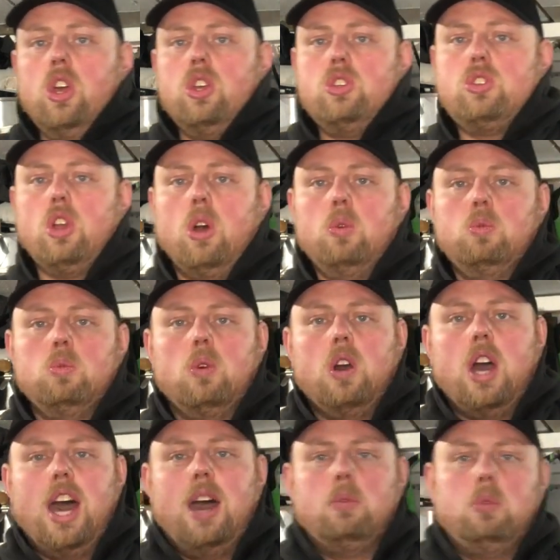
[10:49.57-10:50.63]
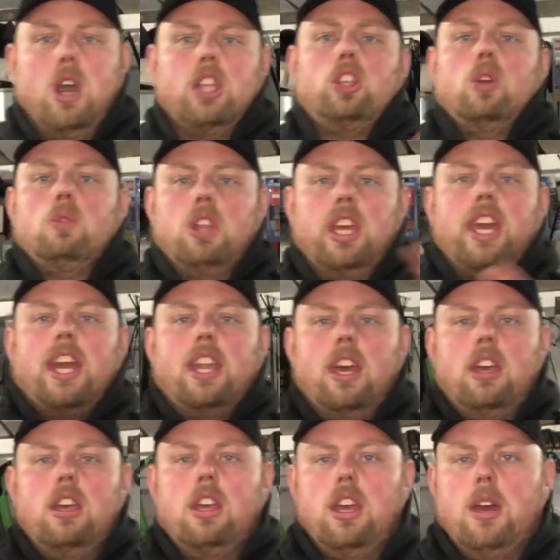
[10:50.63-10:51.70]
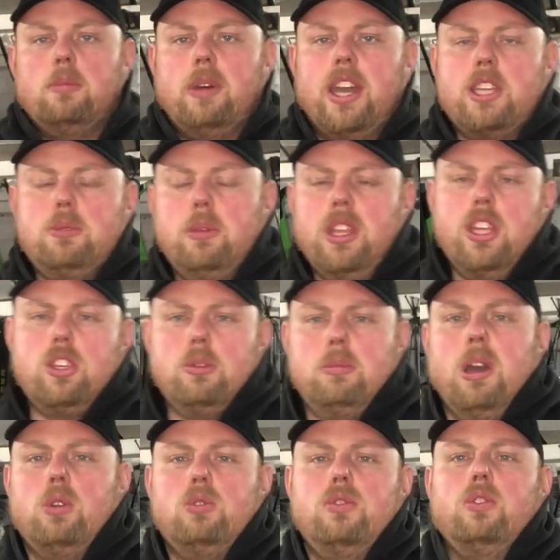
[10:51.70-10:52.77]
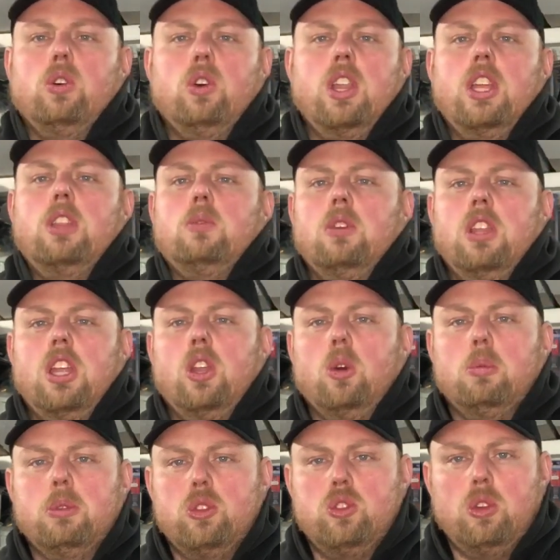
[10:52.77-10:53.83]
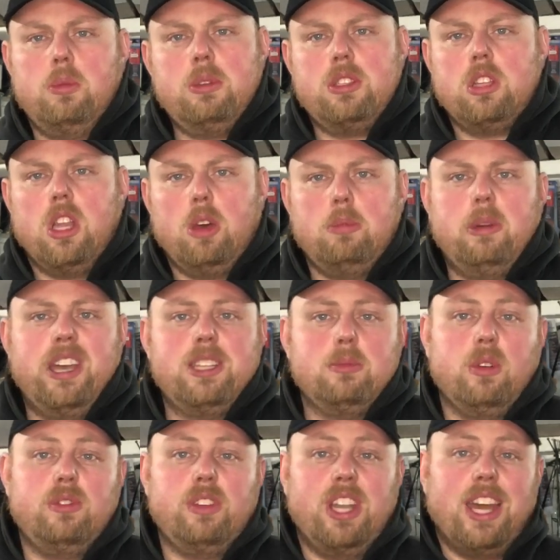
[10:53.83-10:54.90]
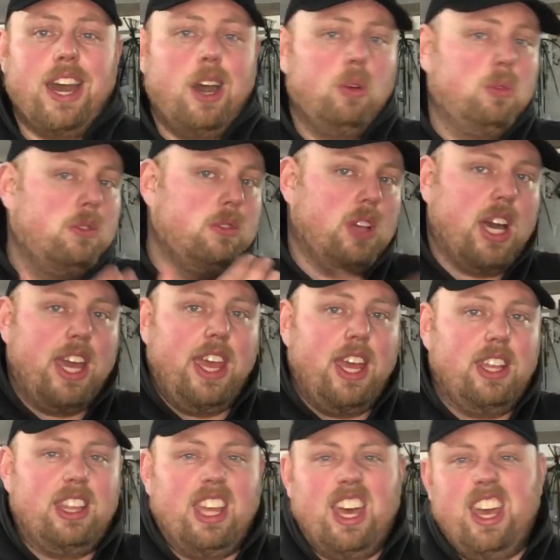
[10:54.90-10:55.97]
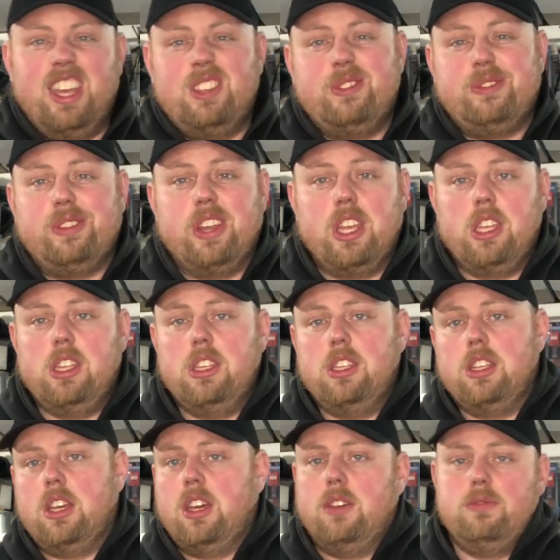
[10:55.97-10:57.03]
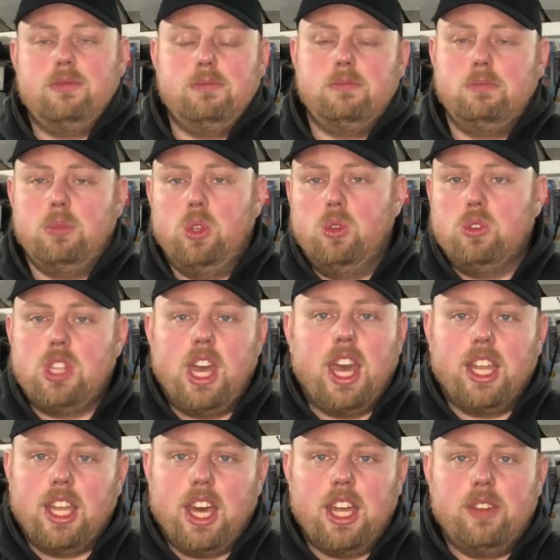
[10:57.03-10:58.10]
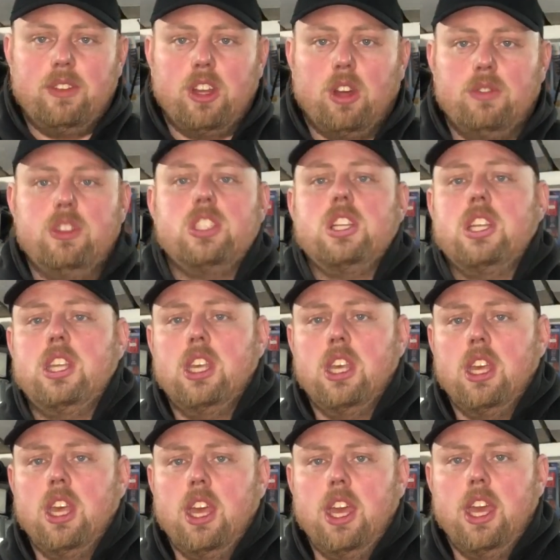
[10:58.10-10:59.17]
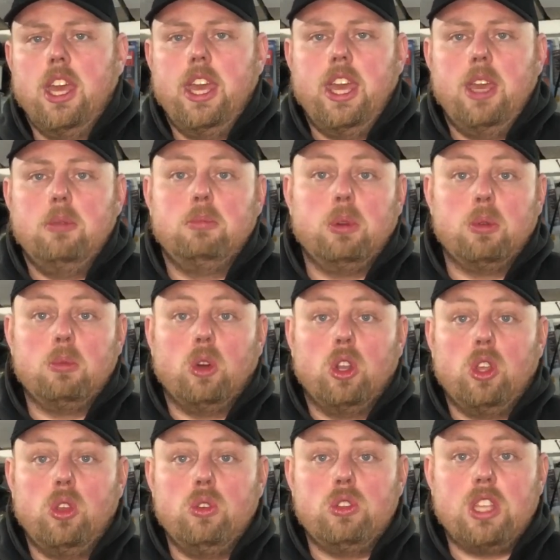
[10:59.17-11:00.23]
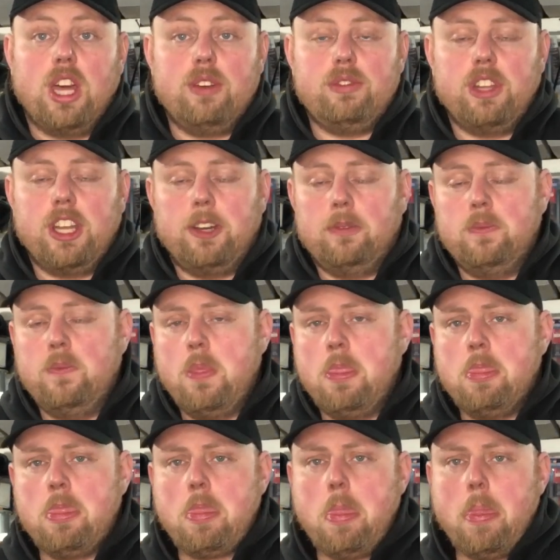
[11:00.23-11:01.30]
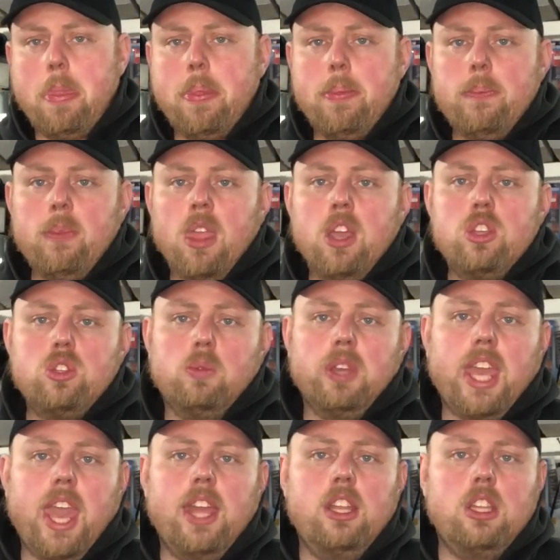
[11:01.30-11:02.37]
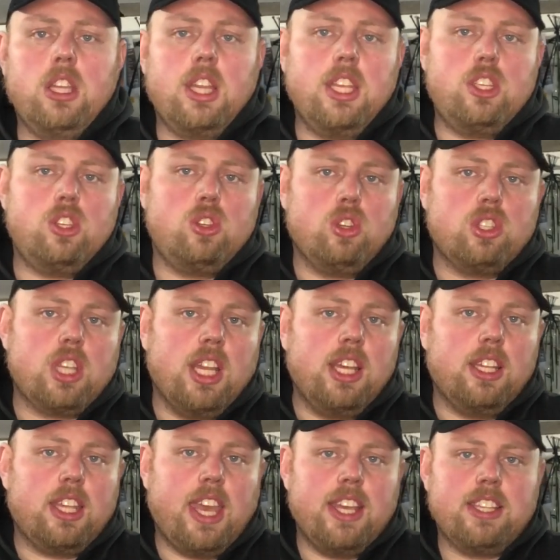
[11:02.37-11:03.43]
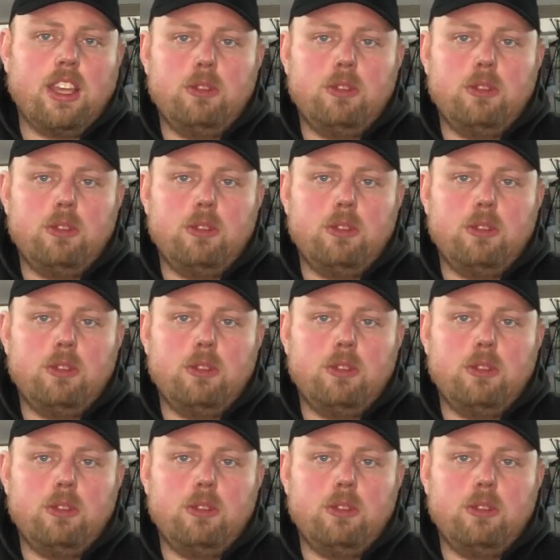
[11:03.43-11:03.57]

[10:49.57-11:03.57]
So I do want to get a Maxpedition pouch for it, the one that opens up. It's a lot better, but for now I had that. It's free. I've used the hell out of it, obviously, but I'm going to use that for now. So again, this is just a little kit